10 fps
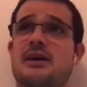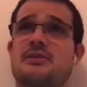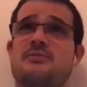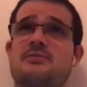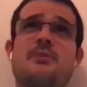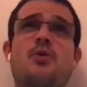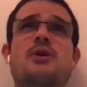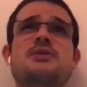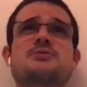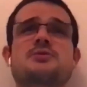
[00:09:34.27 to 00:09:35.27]
I'm
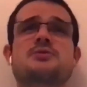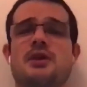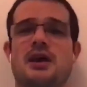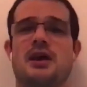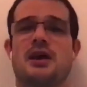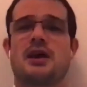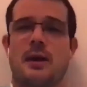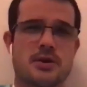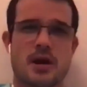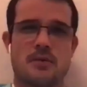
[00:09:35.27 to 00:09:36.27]
always
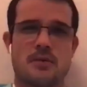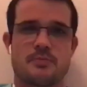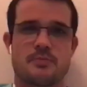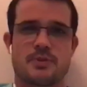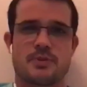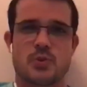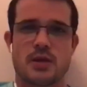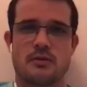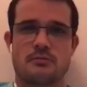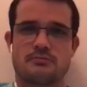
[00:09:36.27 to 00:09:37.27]
around
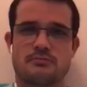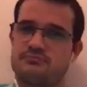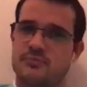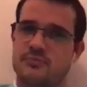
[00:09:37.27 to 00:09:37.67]
between